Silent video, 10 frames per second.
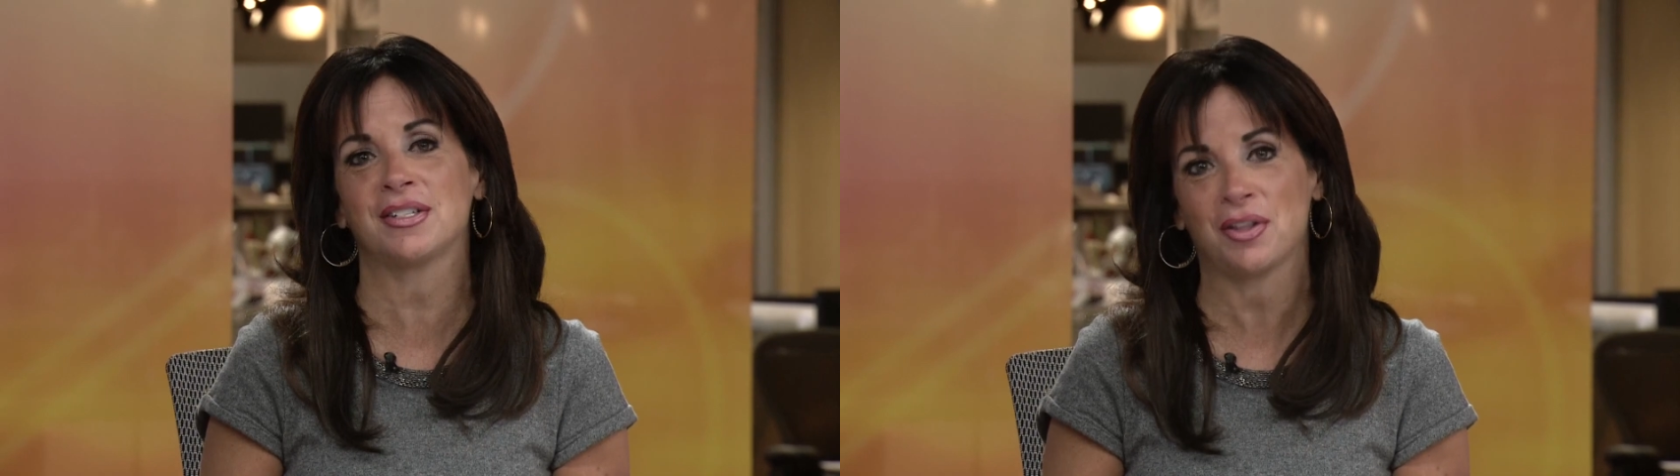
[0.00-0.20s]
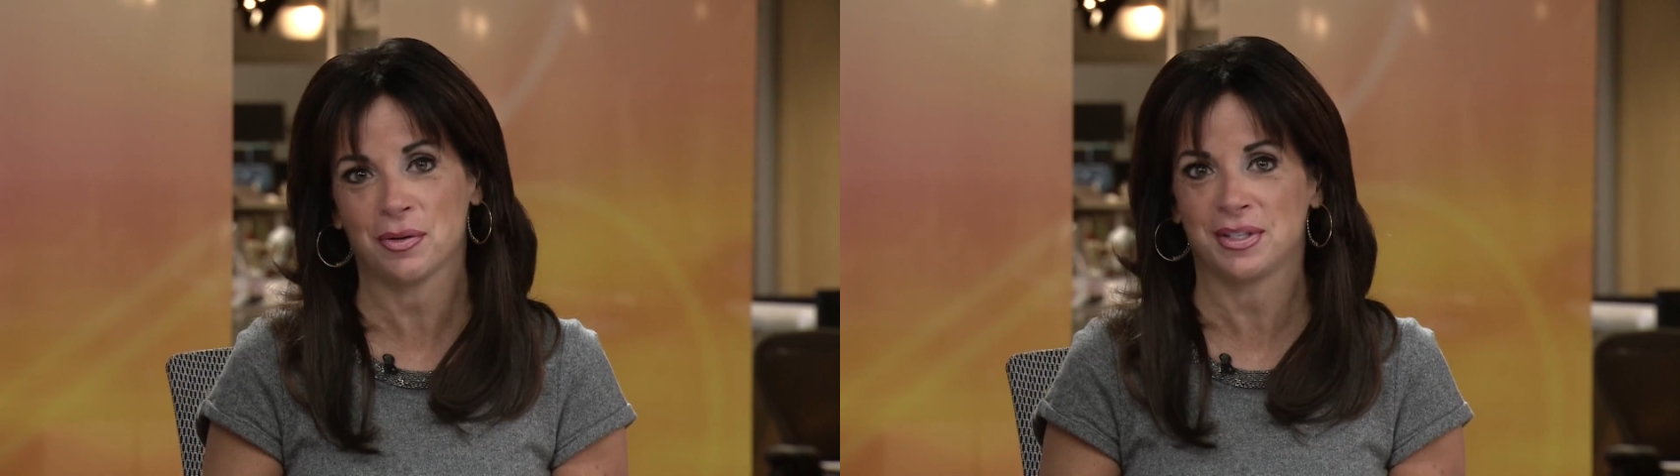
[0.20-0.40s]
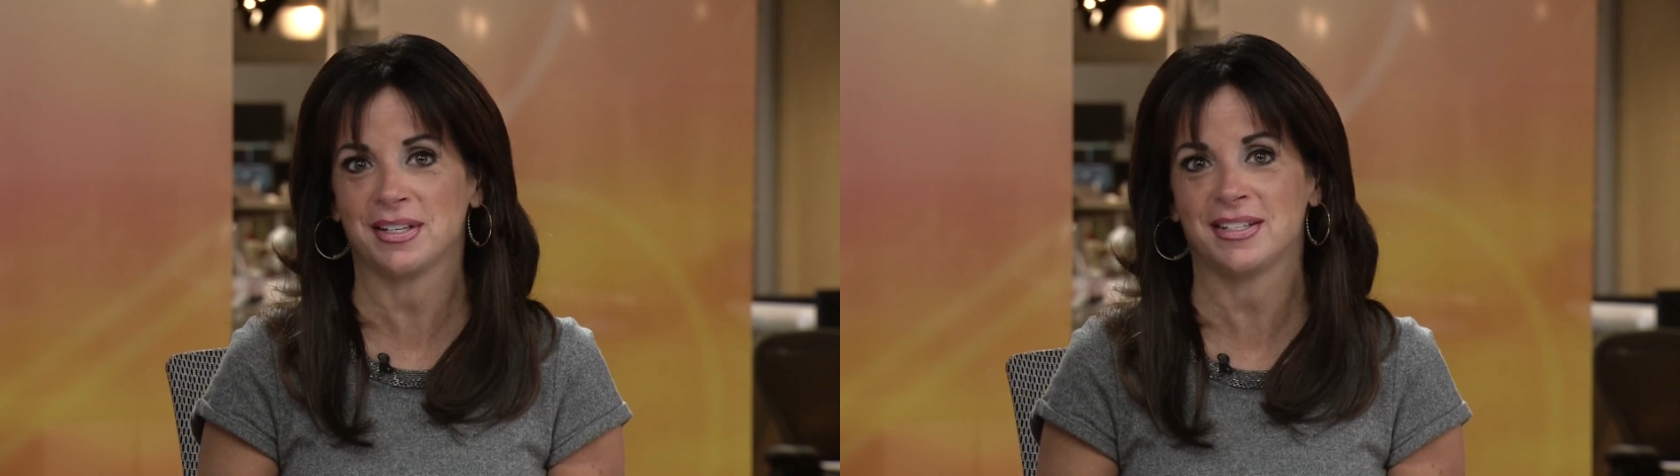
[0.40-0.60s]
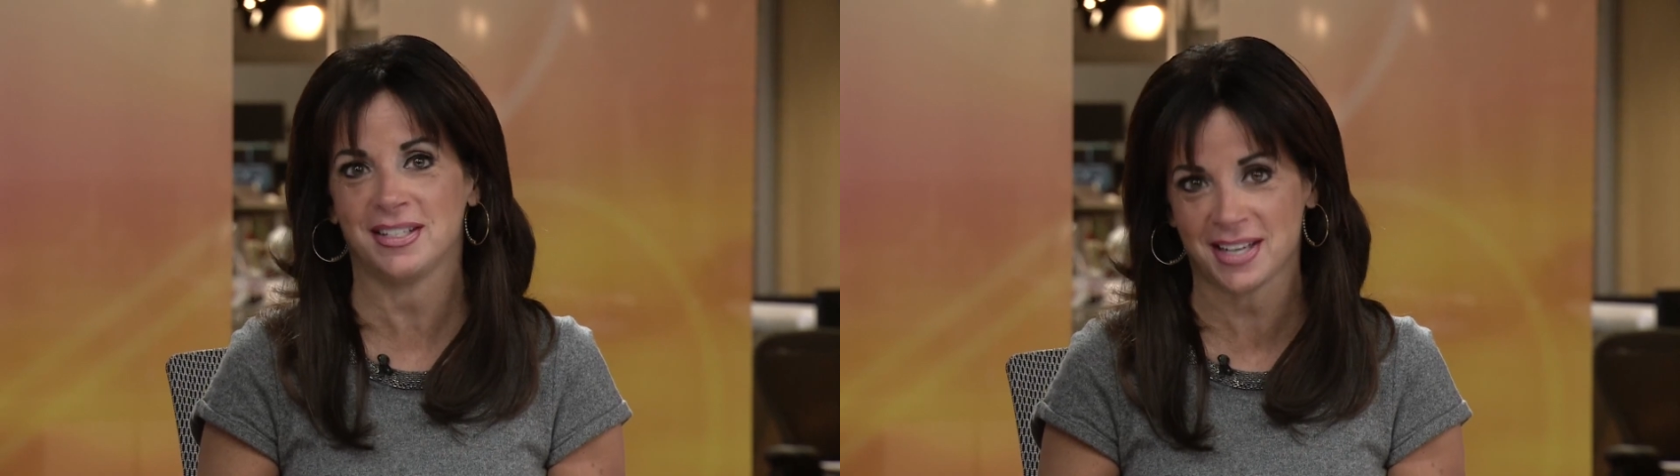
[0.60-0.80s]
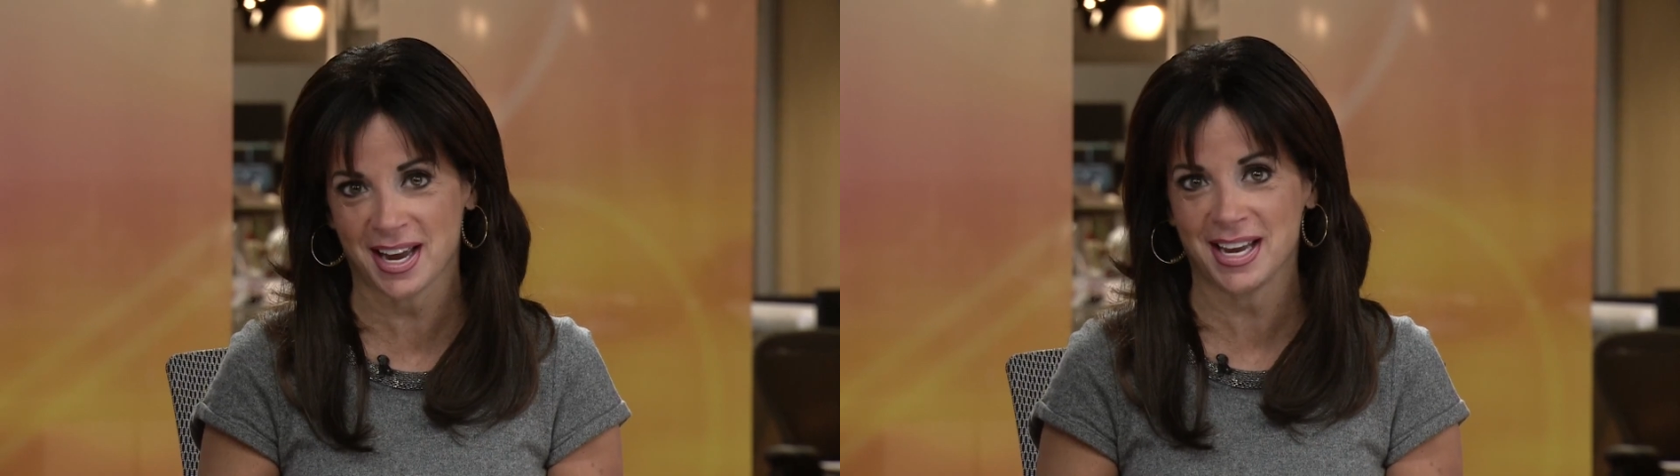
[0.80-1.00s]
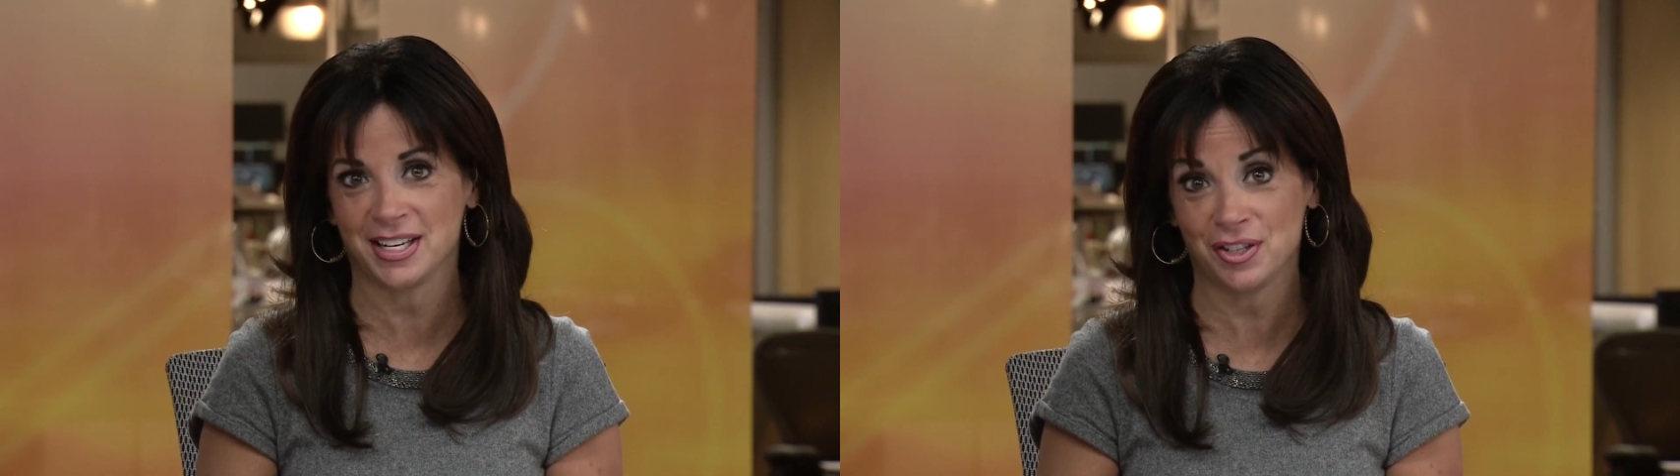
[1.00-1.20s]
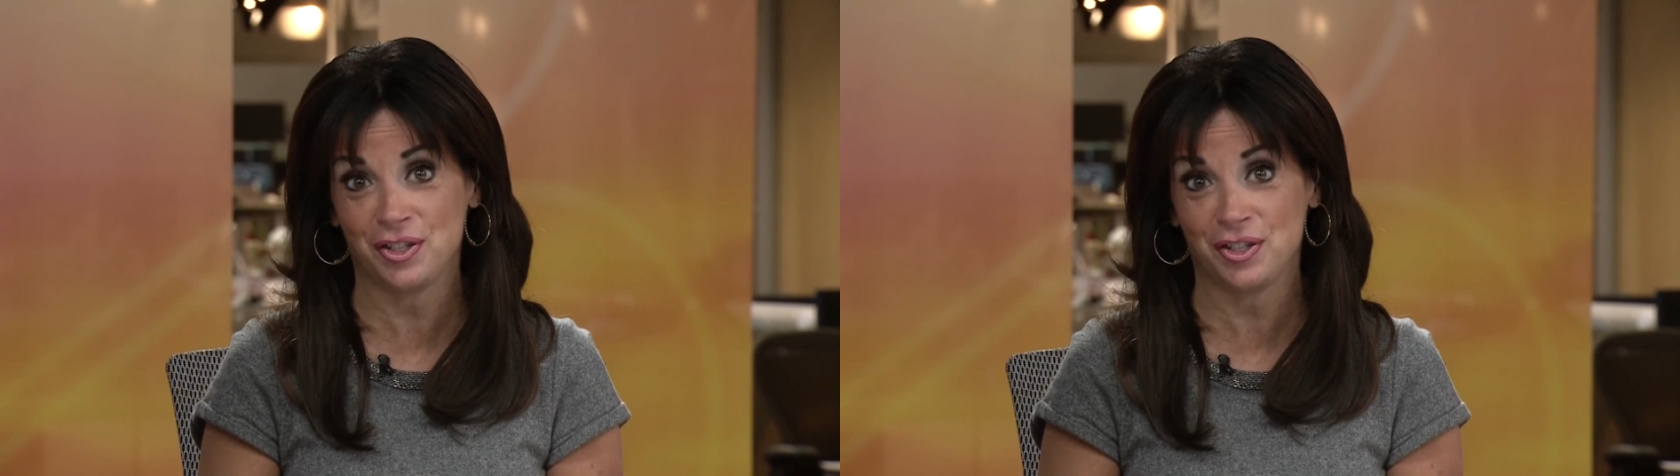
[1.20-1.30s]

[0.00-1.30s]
closing today. And